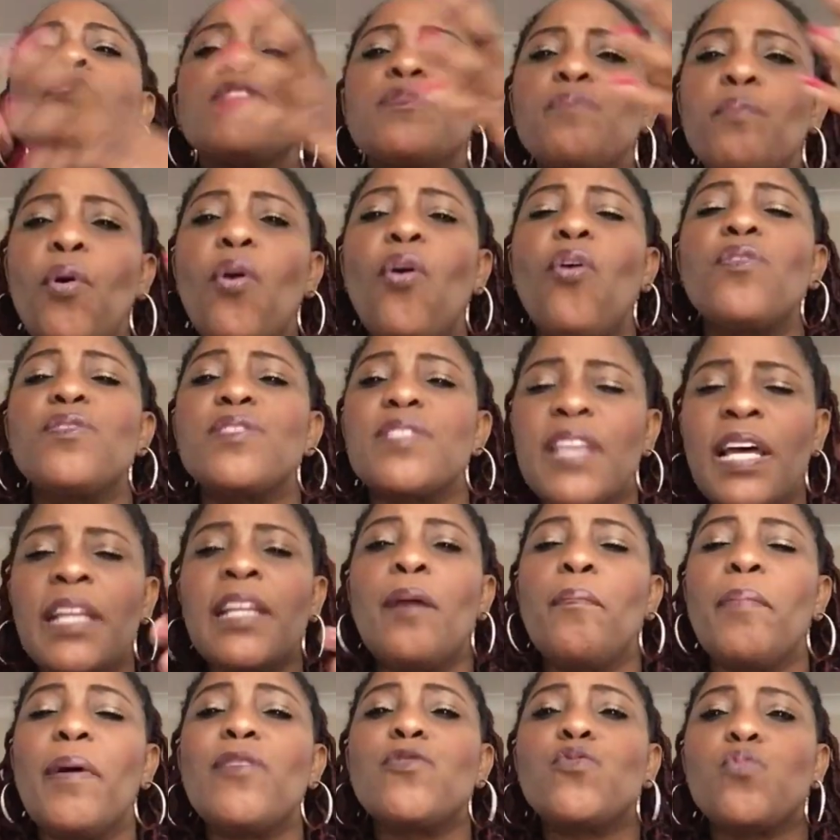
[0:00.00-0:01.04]
more concerned
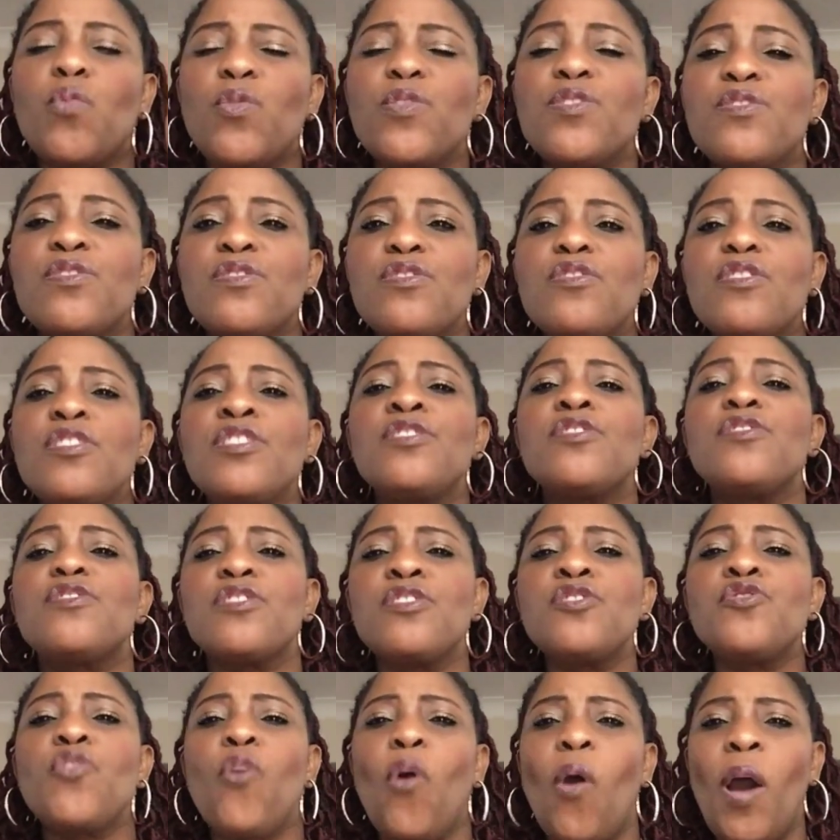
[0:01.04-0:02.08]
about what is
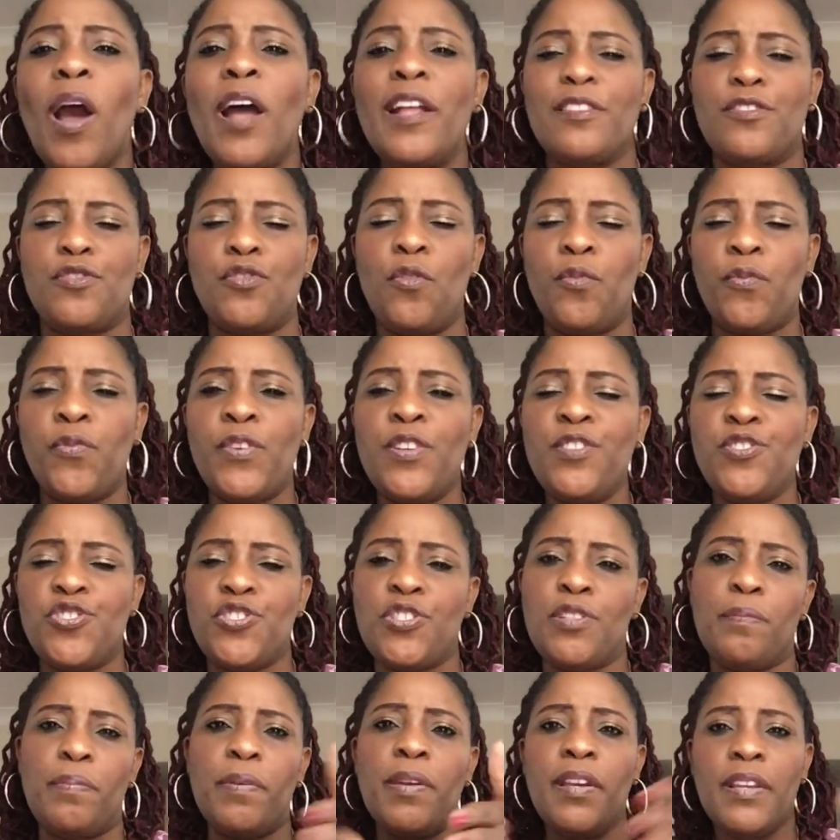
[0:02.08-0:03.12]
in your heart, your
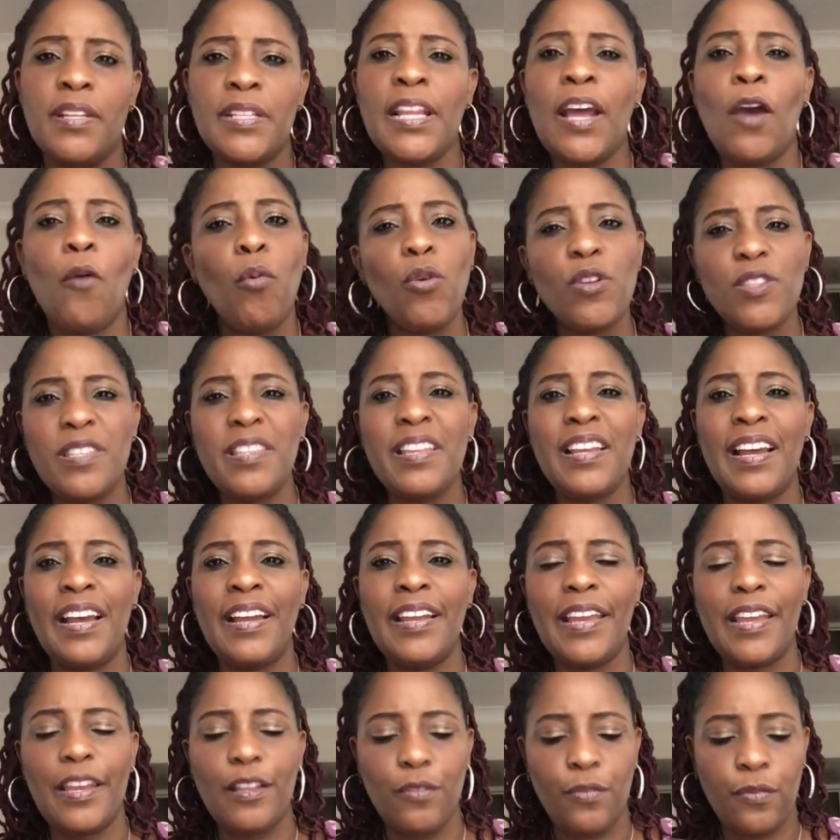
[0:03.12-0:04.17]
friendship, and what they
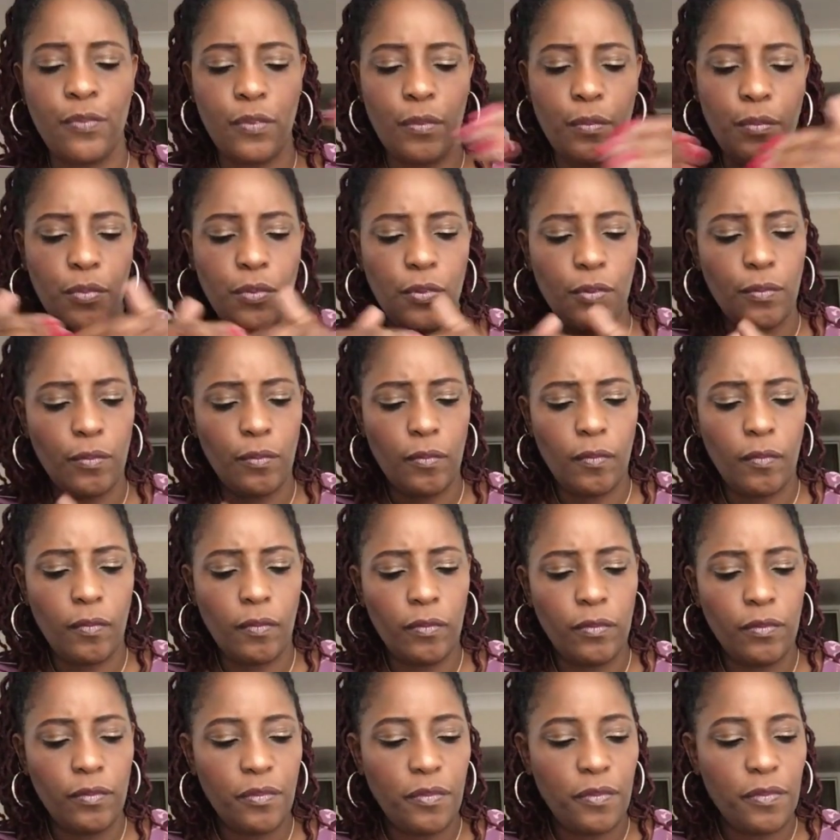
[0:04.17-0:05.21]
can get from you.
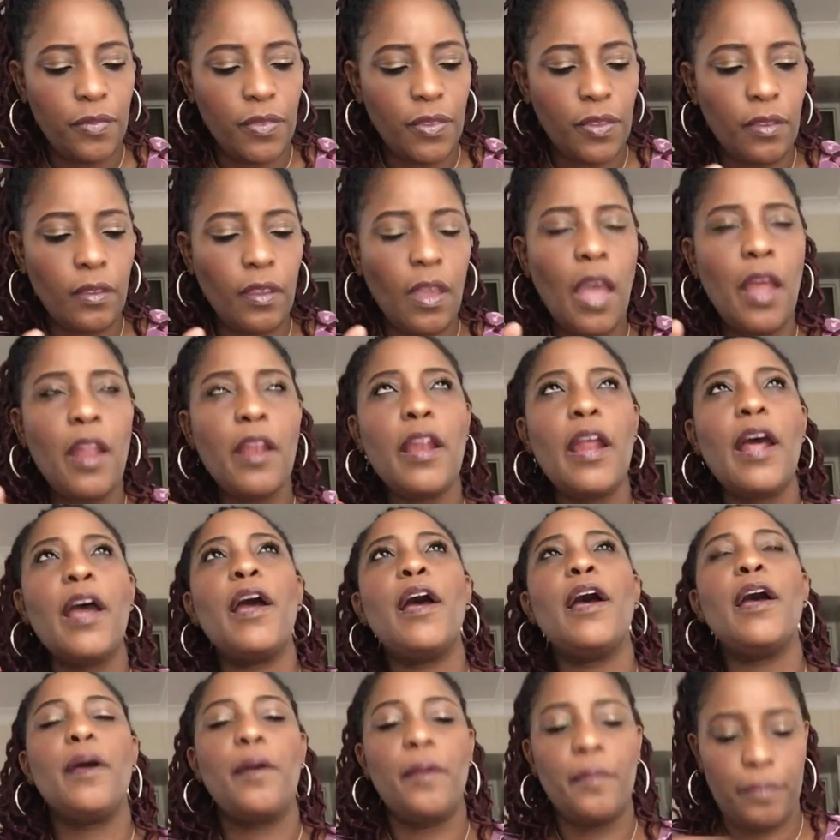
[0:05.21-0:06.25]
I,
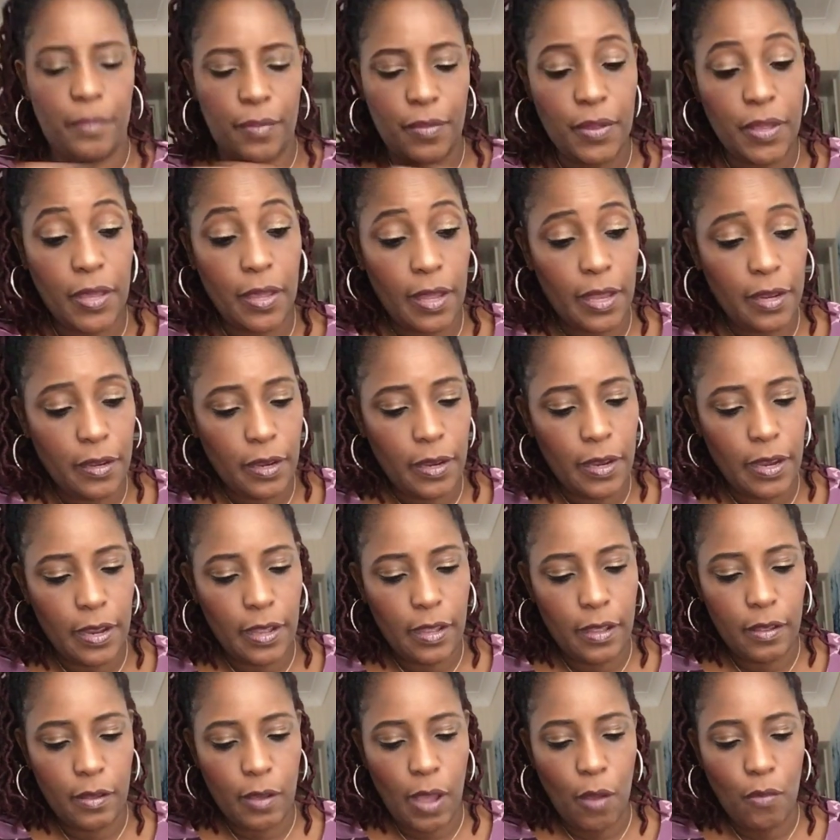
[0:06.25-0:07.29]
I um, okay,
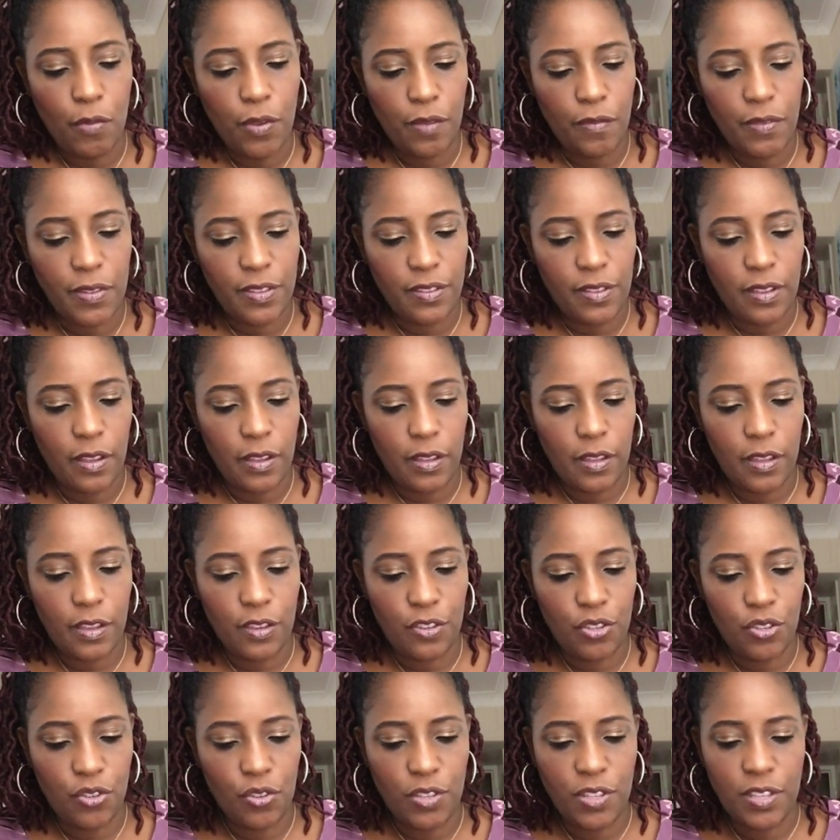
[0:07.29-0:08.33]
I, will give it a, a
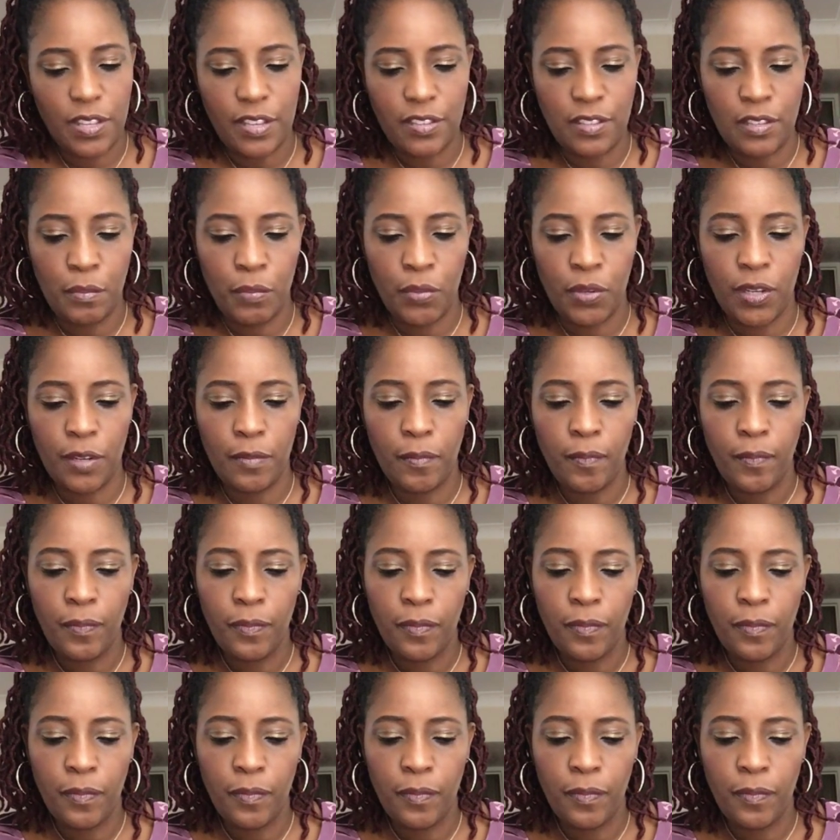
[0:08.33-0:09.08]
short testimony